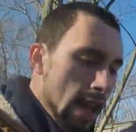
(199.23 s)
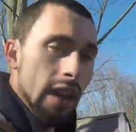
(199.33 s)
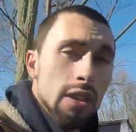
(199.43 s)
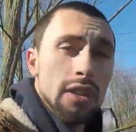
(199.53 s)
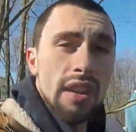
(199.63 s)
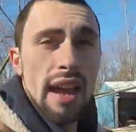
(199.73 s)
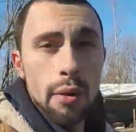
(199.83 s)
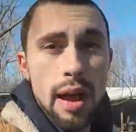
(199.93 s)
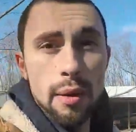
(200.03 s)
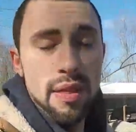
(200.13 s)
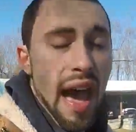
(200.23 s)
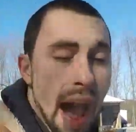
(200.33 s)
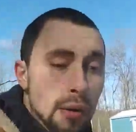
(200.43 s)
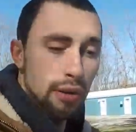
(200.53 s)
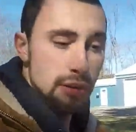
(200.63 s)
You can get away
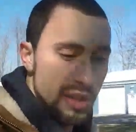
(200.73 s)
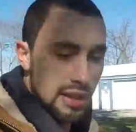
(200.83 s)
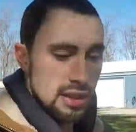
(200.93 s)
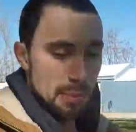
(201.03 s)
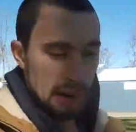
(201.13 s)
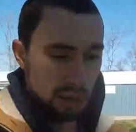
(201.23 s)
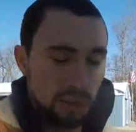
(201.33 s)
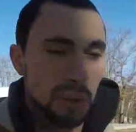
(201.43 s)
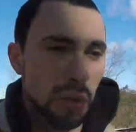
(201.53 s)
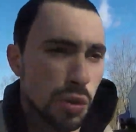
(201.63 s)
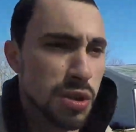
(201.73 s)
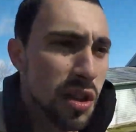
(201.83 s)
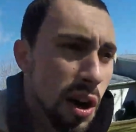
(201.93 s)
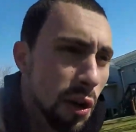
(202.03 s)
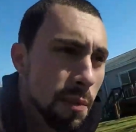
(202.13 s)
without using the special tool.
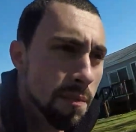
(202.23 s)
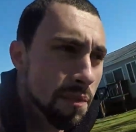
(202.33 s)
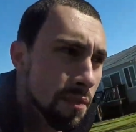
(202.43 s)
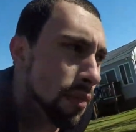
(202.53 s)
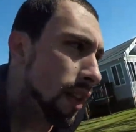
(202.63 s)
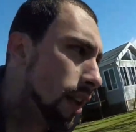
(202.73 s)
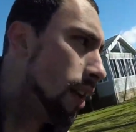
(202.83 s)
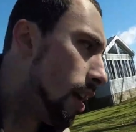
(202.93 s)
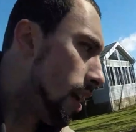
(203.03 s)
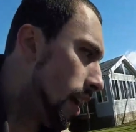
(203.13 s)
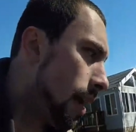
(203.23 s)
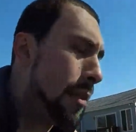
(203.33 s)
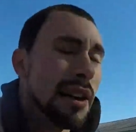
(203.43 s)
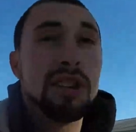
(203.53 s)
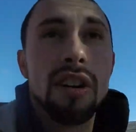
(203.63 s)
So, and
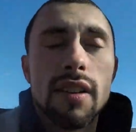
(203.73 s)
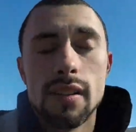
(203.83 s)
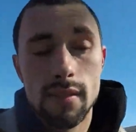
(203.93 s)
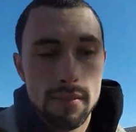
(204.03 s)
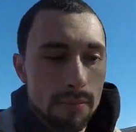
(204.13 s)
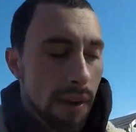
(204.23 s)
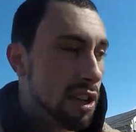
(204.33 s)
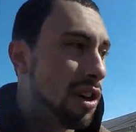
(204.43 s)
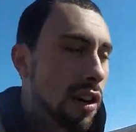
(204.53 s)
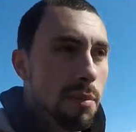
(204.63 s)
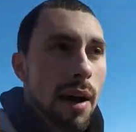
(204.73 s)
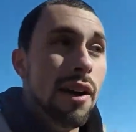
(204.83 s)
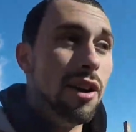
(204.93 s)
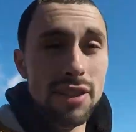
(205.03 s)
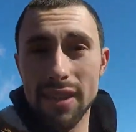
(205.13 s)
my
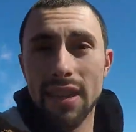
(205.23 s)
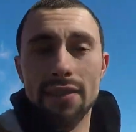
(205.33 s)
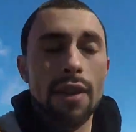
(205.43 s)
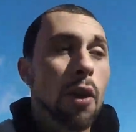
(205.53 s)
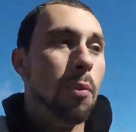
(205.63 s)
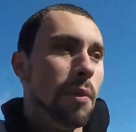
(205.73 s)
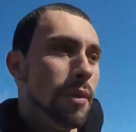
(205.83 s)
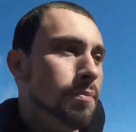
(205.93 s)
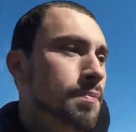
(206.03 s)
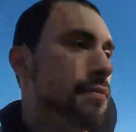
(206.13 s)
hood didn't even open.